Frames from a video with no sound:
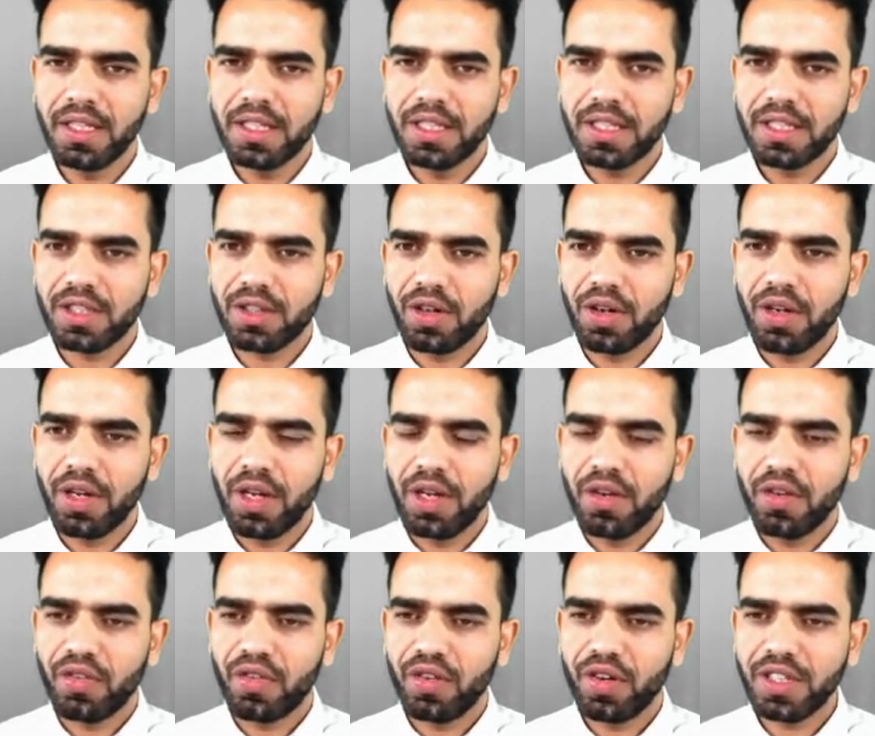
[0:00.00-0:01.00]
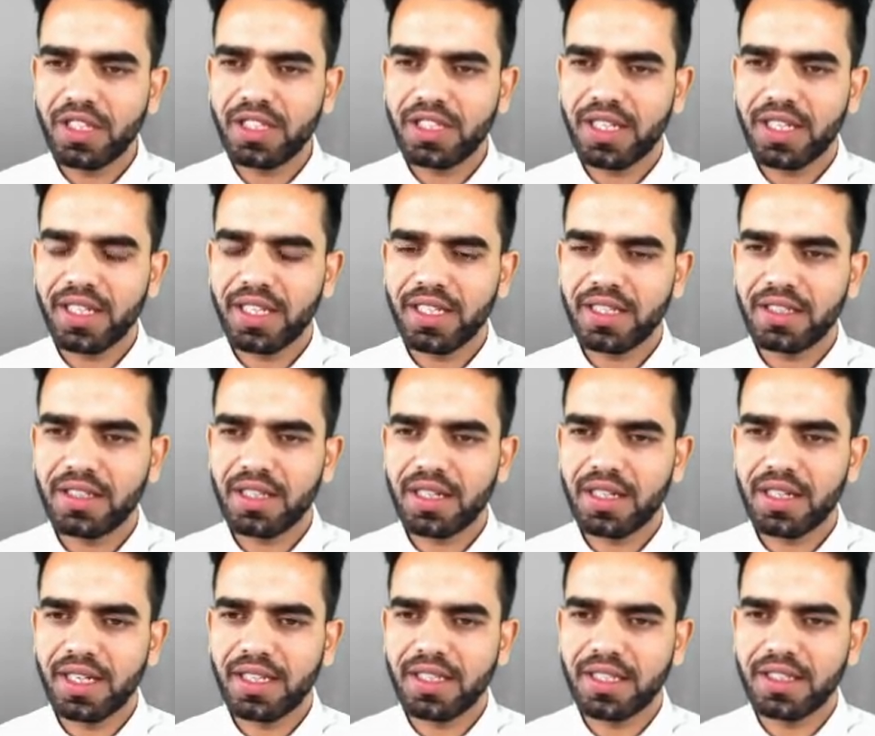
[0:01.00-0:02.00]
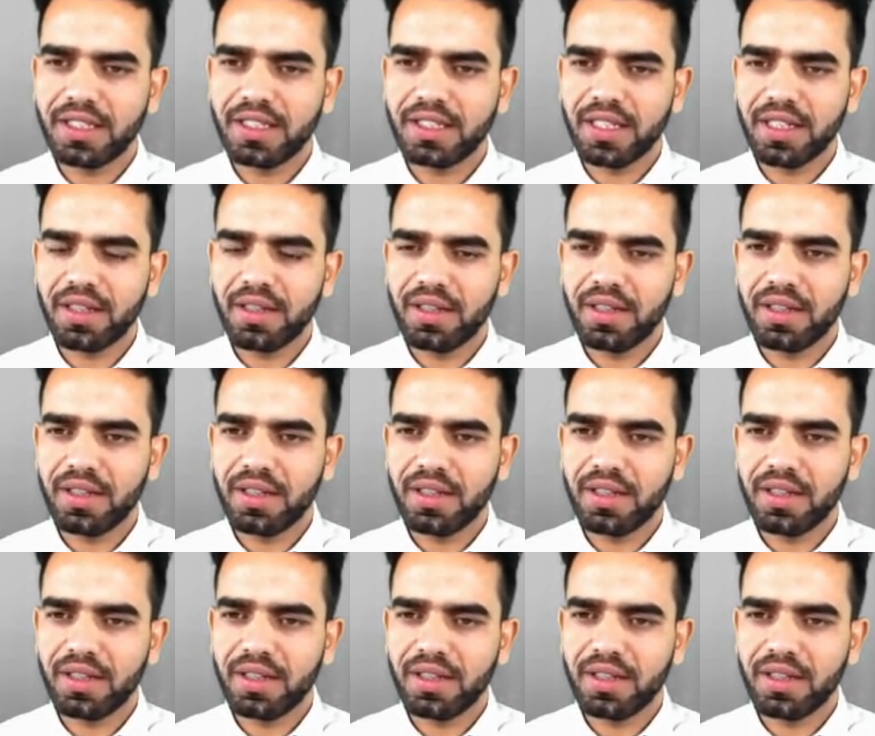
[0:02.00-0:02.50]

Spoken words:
So first thing is digestion.